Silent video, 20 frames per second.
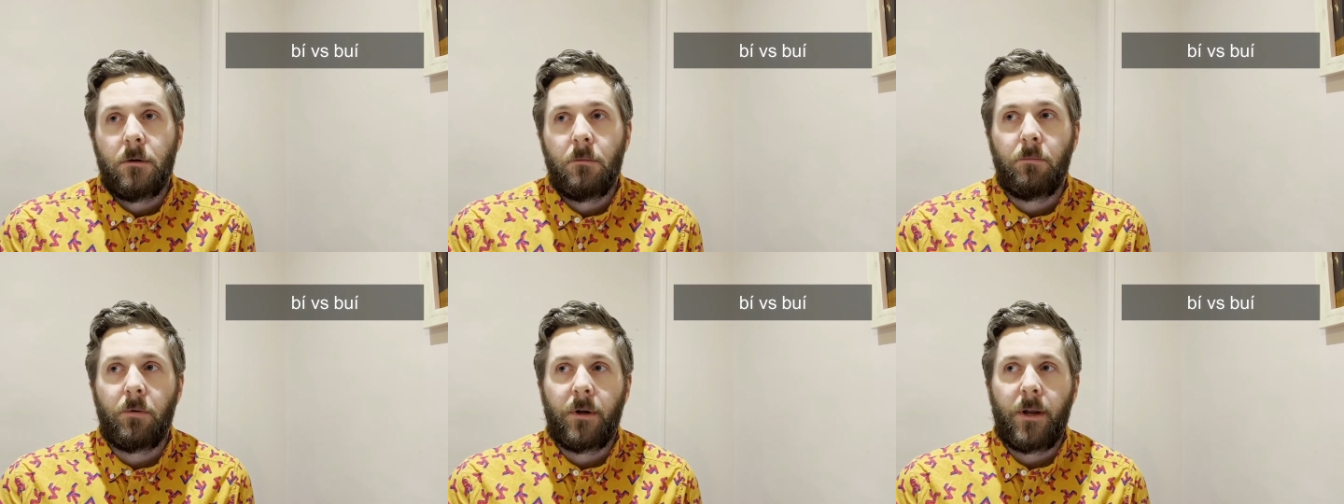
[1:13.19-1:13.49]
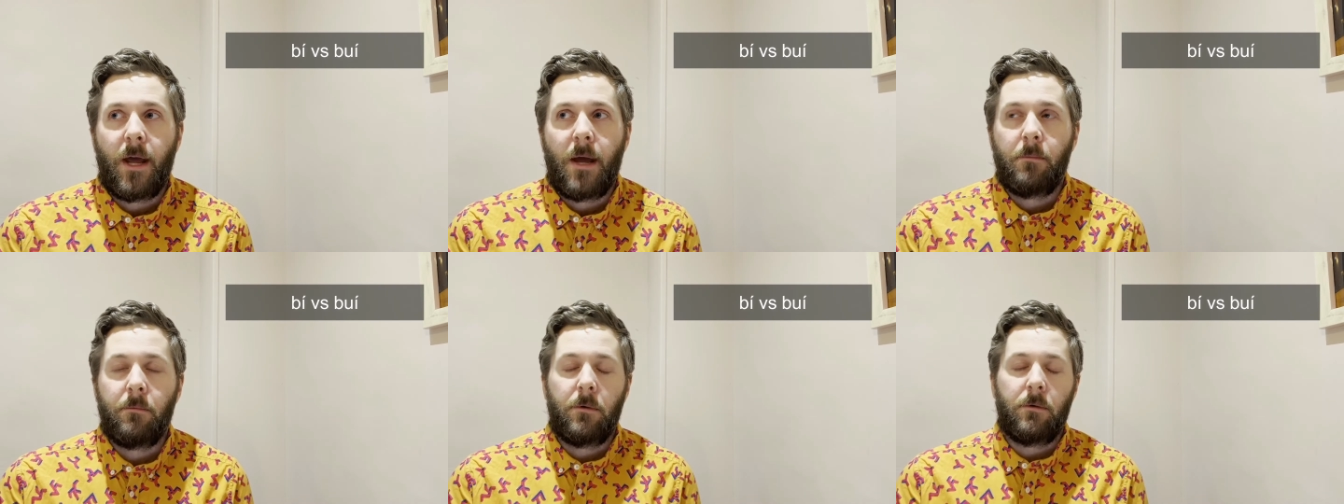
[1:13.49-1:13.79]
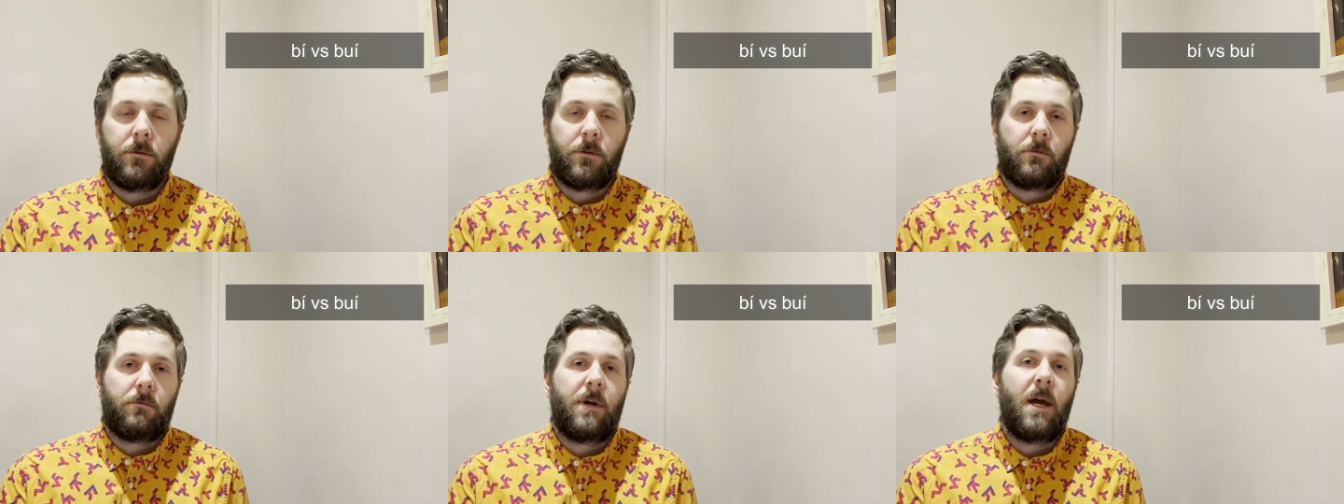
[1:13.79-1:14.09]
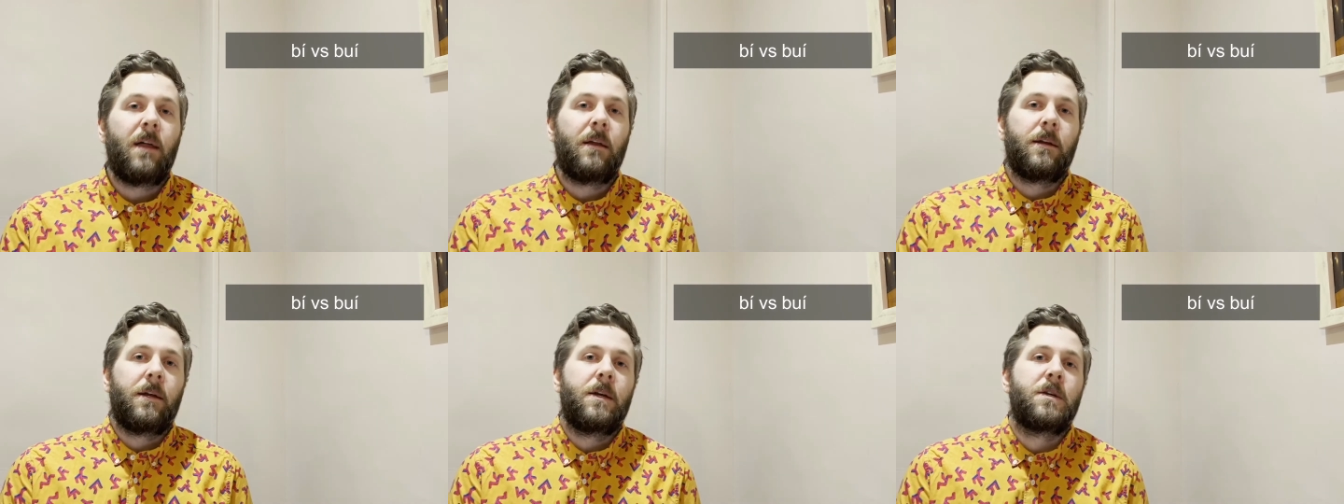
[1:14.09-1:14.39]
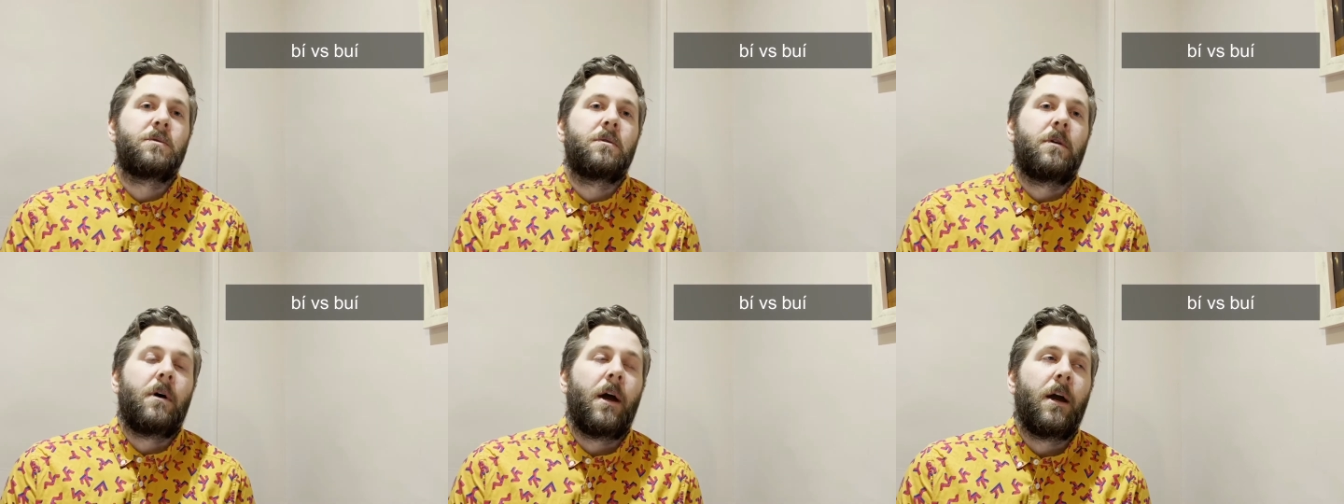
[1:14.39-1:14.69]
But the reality
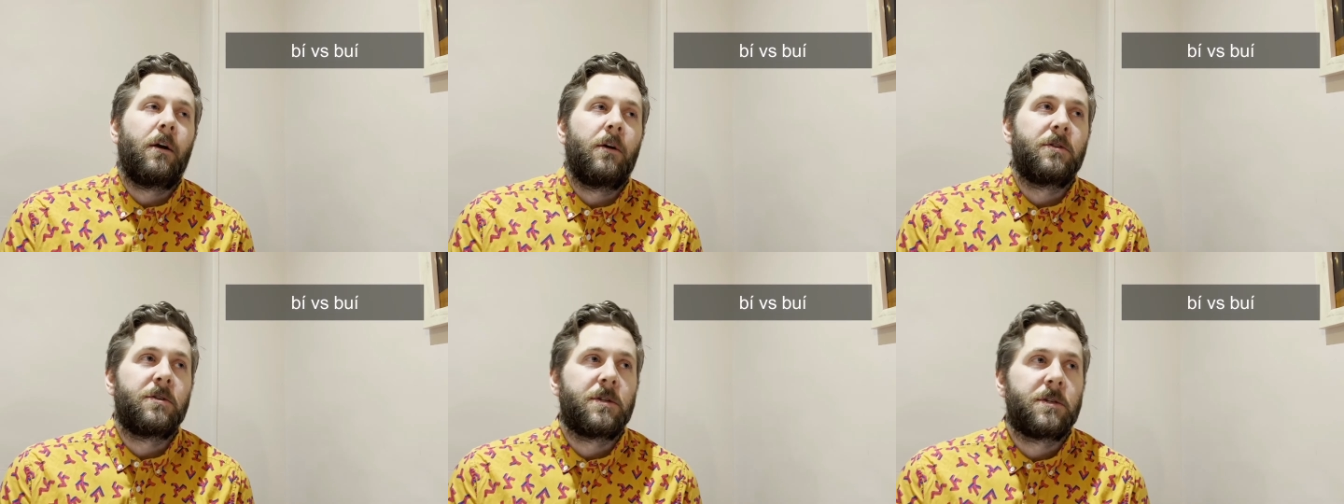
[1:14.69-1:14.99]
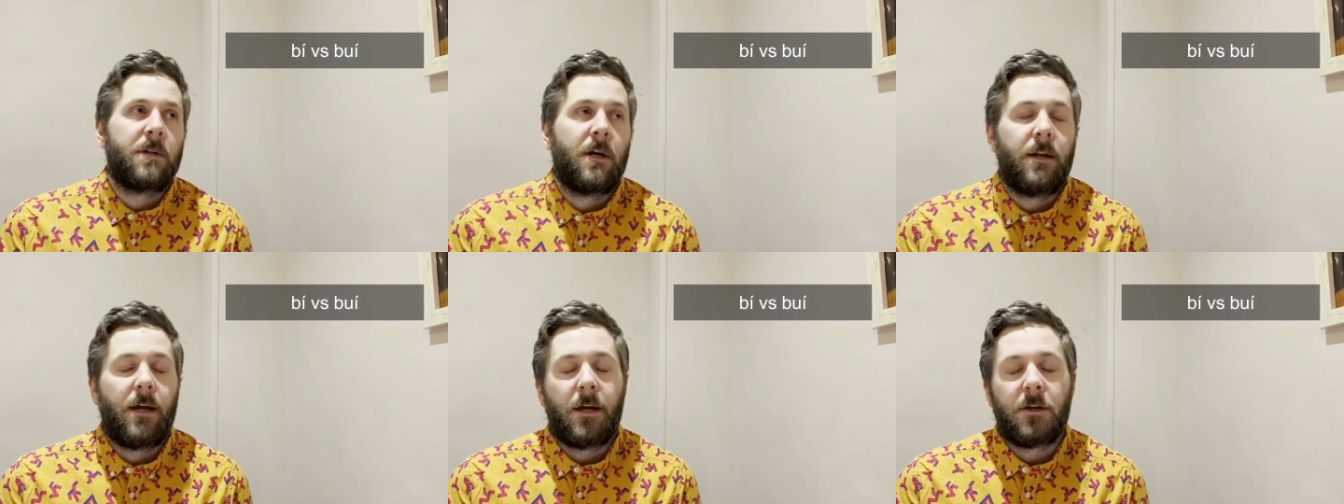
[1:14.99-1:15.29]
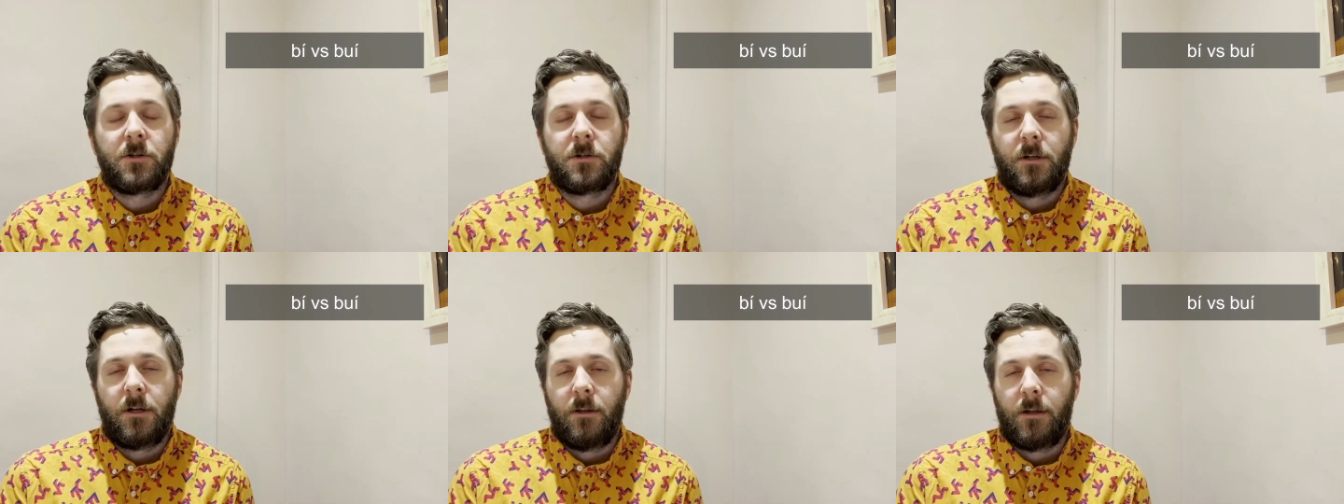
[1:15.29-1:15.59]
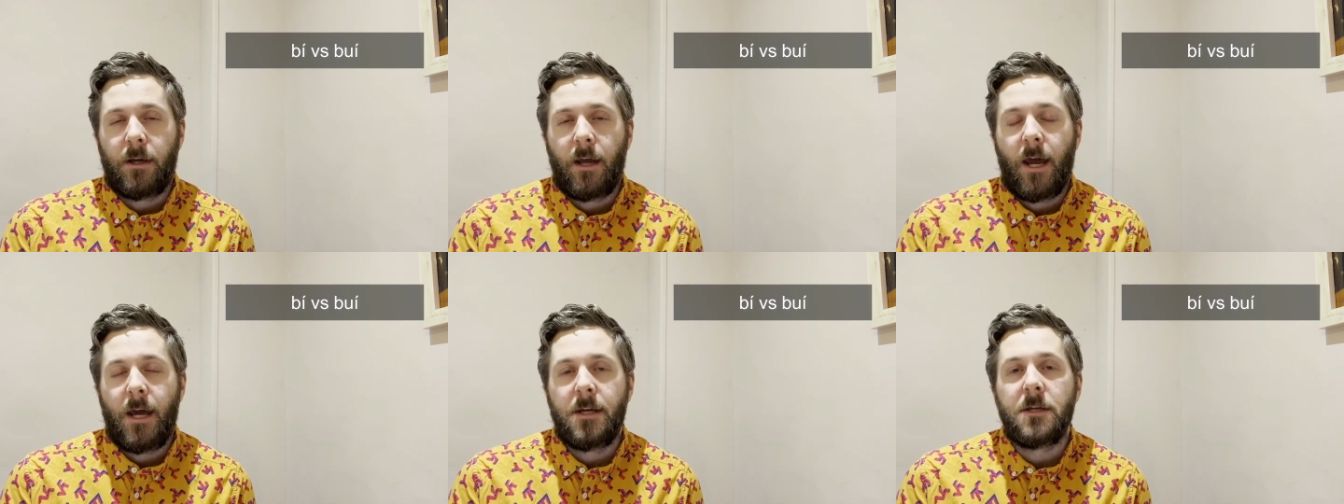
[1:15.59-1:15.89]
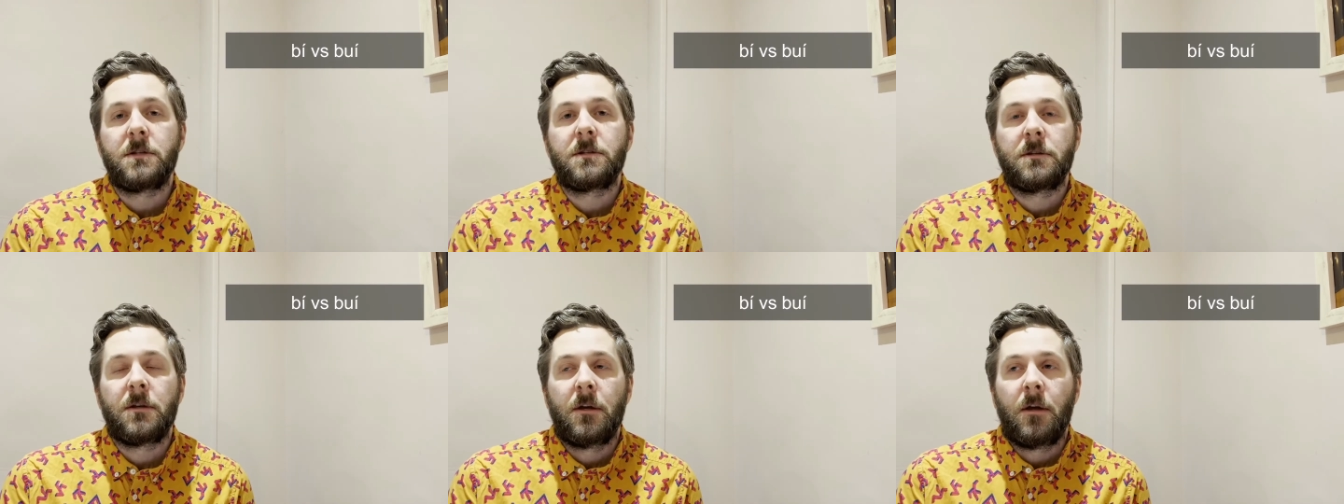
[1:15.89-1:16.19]
is with Irish, it's not actually the
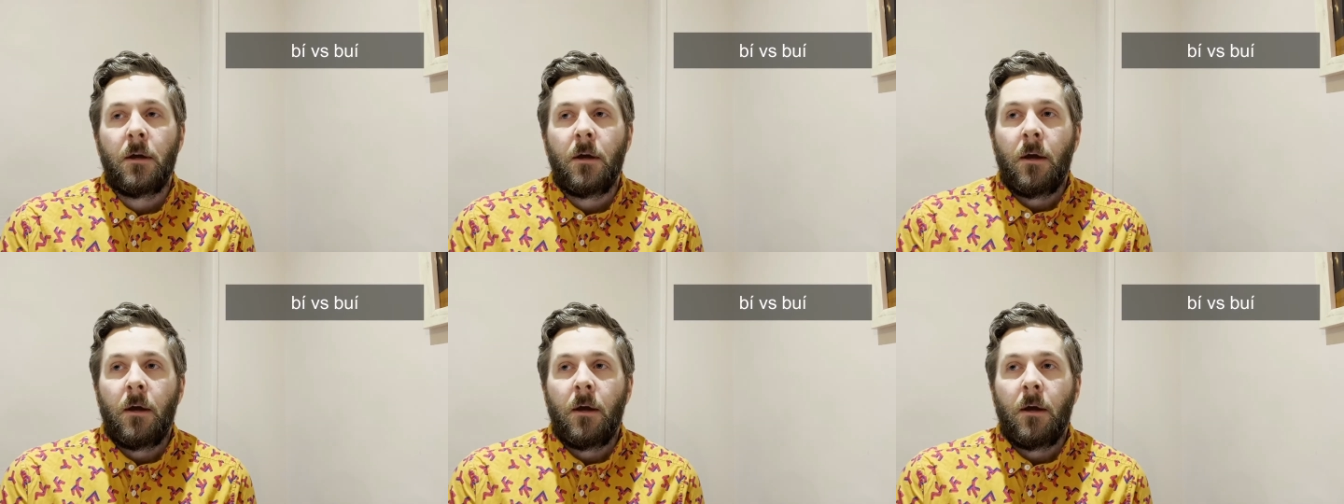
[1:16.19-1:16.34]
case.